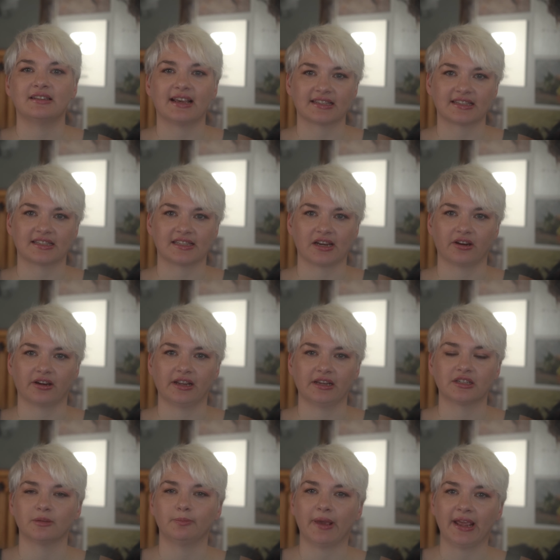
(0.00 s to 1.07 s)
necessary
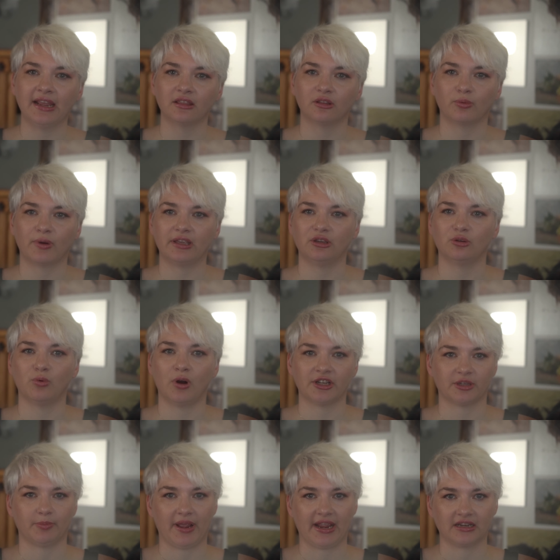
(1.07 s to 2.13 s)
to paint the way you
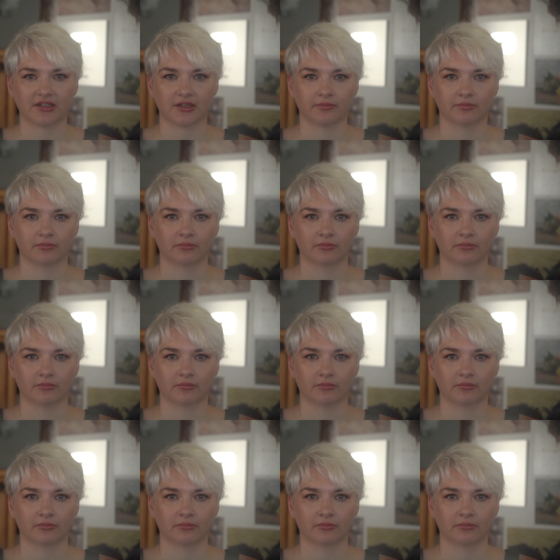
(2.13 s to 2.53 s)
want to paint.